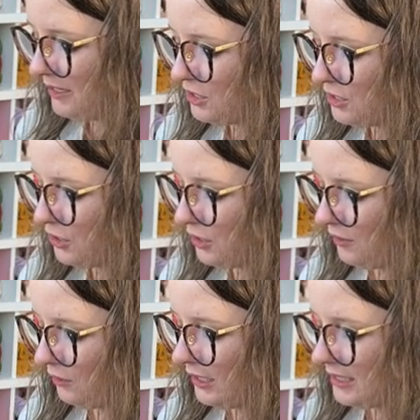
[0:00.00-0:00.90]
just your,
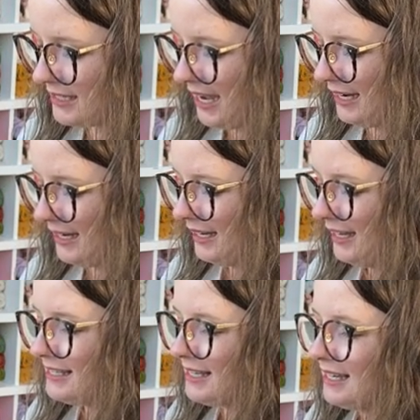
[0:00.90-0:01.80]
look at this guy.
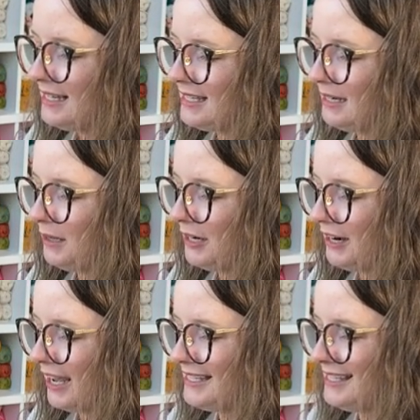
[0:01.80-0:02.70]
He's he's seen better
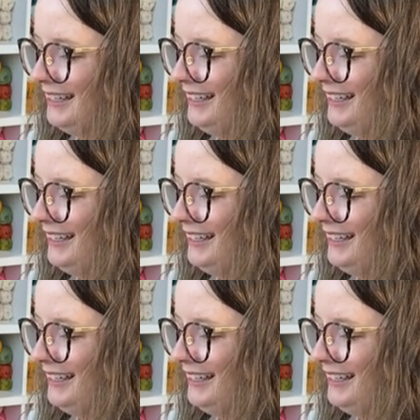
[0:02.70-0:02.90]
days.